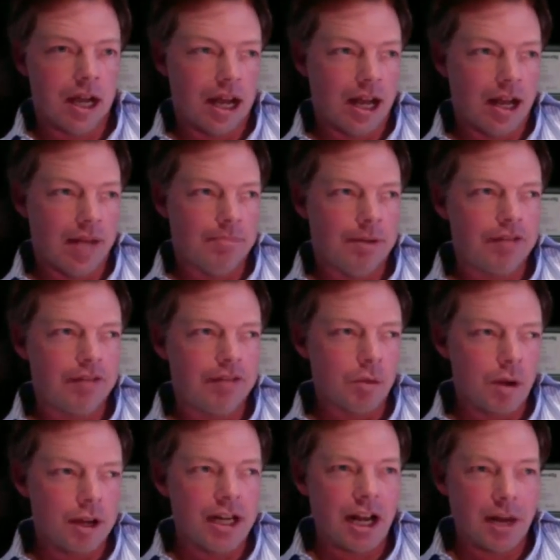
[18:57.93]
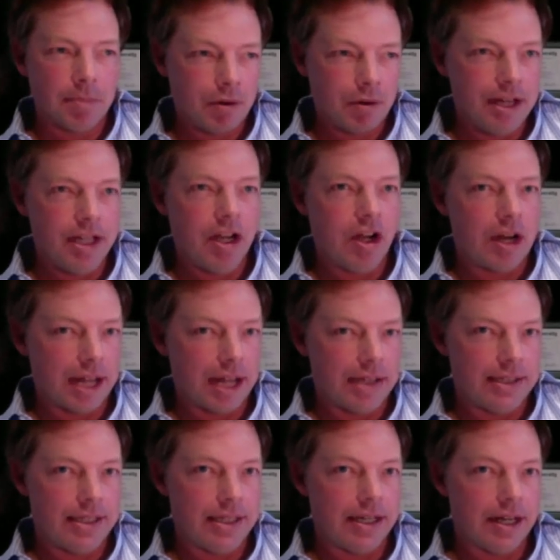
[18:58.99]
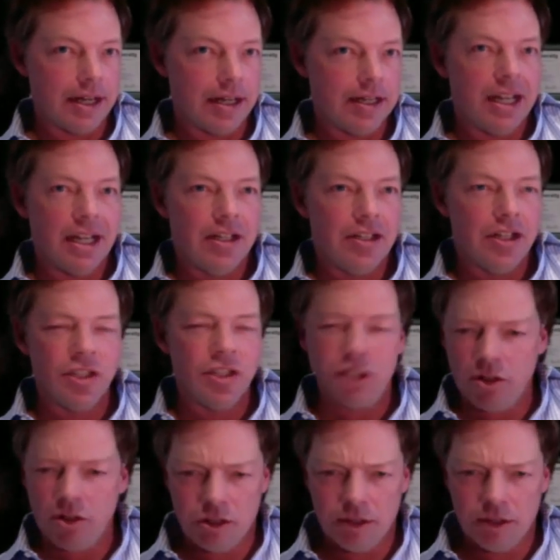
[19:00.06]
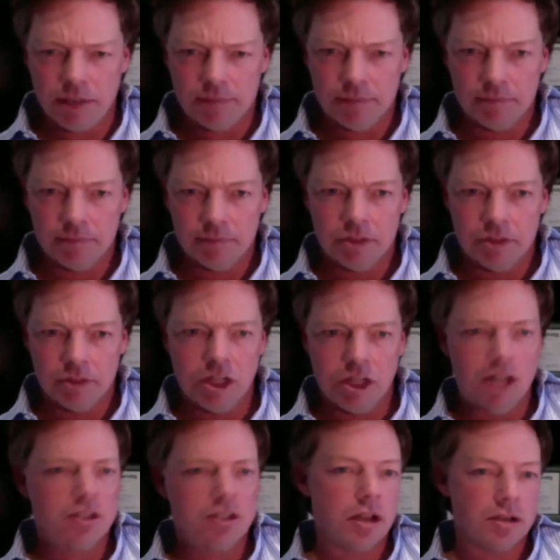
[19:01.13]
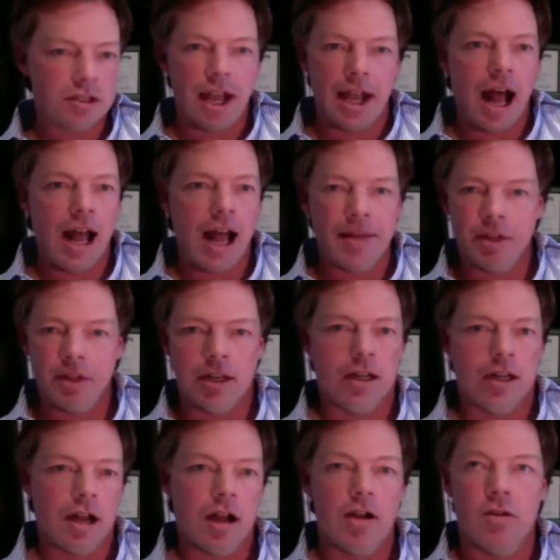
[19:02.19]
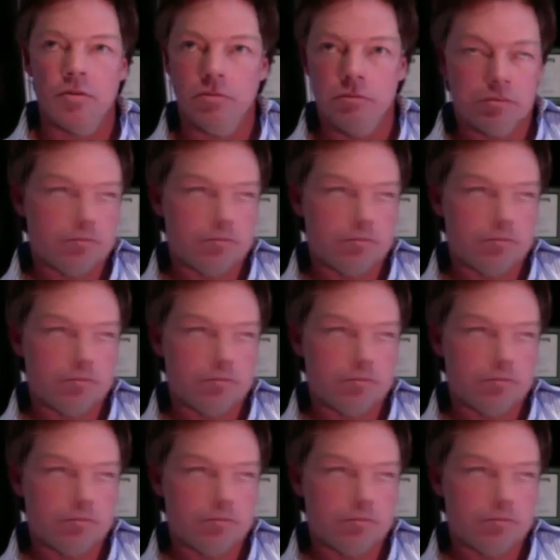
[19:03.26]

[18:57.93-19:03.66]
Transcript: Um, but if they're working on a pretty good idea, just go do it. Just go say, I am going to go